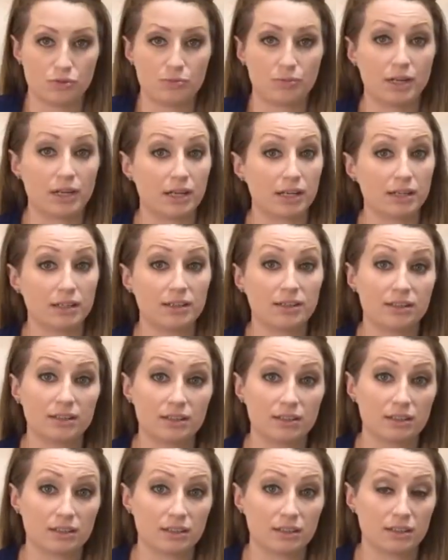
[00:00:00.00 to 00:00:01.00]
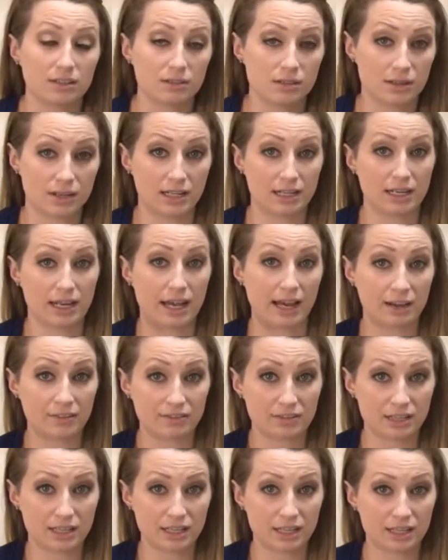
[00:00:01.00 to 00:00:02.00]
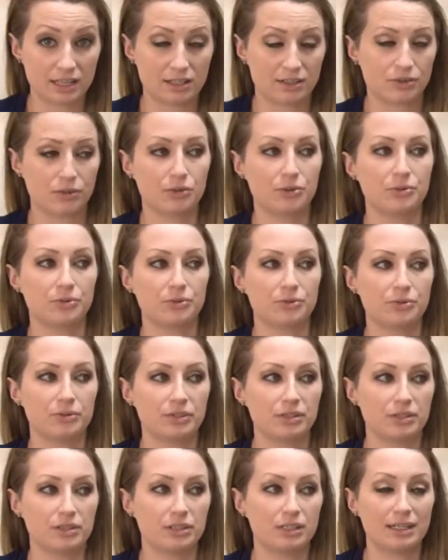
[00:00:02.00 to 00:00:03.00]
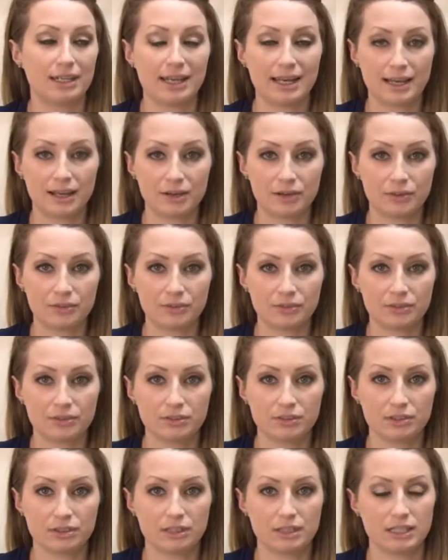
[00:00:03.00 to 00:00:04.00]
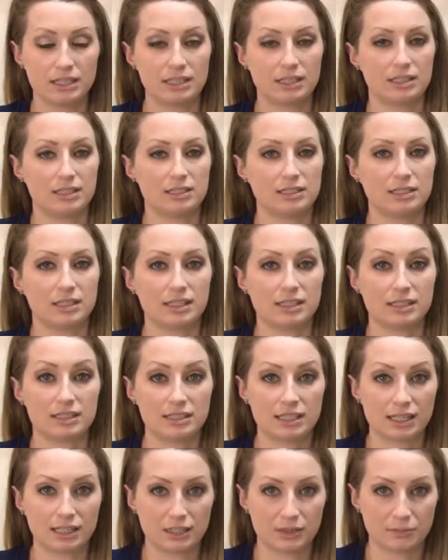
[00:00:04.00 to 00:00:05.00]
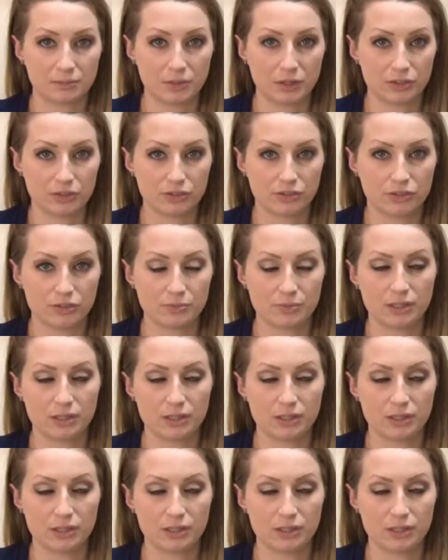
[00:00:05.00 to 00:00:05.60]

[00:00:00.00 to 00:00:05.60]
my client advocate, who now is like a second mother to